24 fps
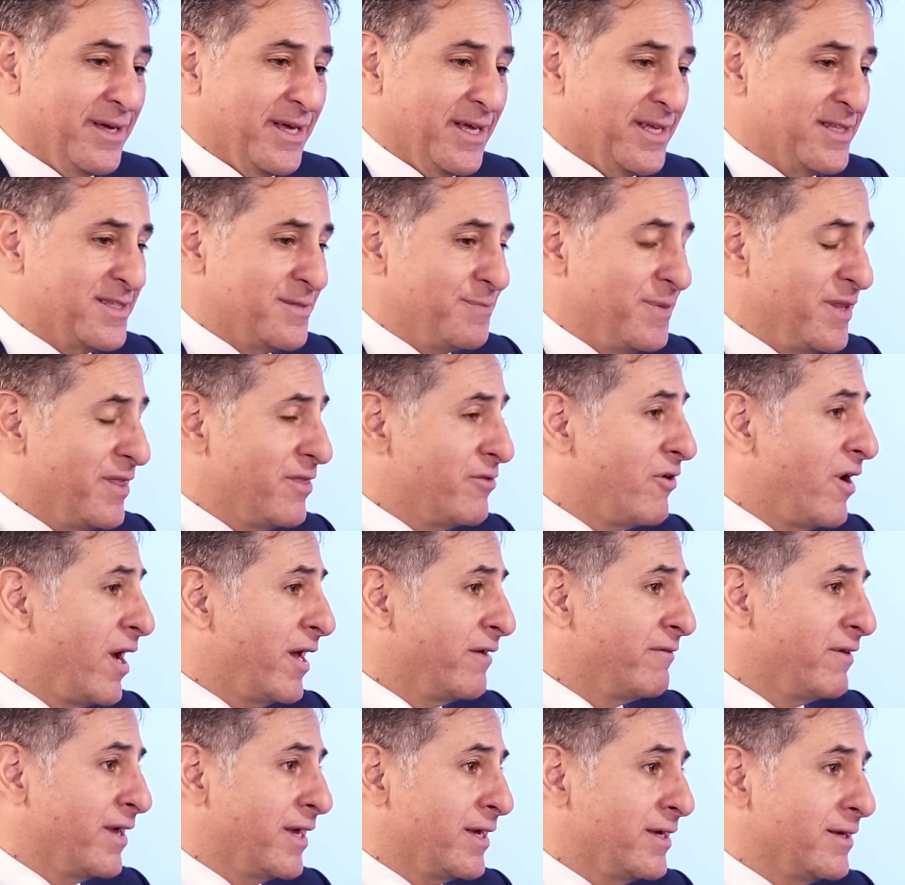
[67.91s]
It's been
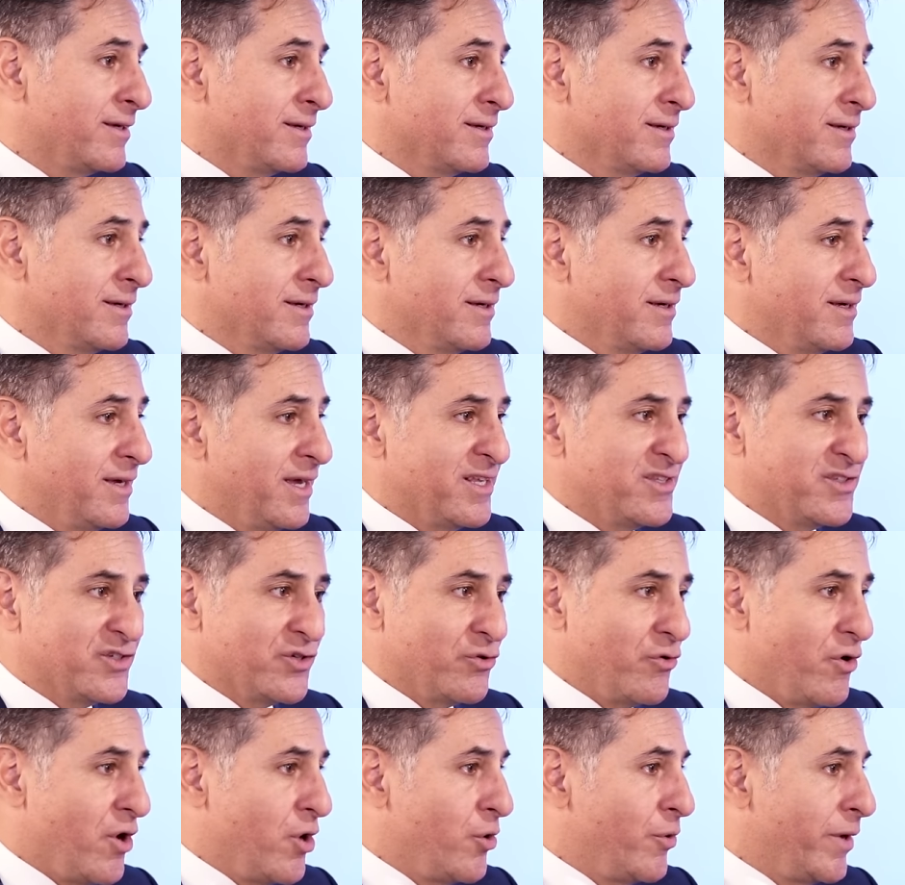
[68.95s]
thriving. It's
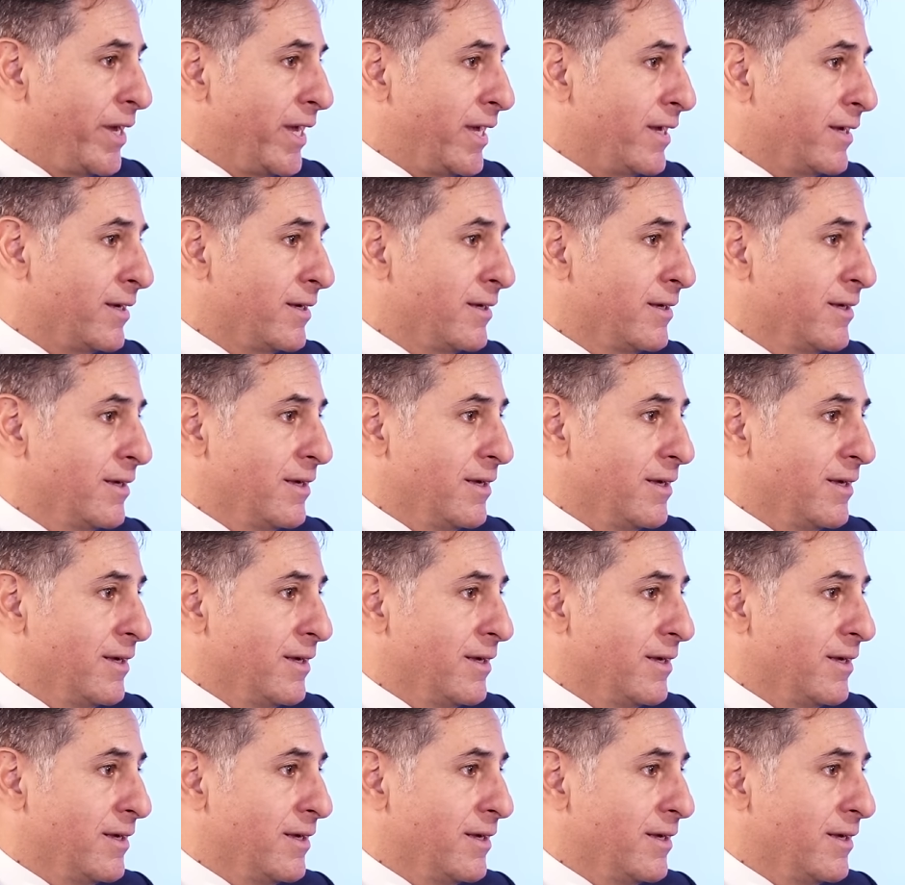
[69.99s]
growing.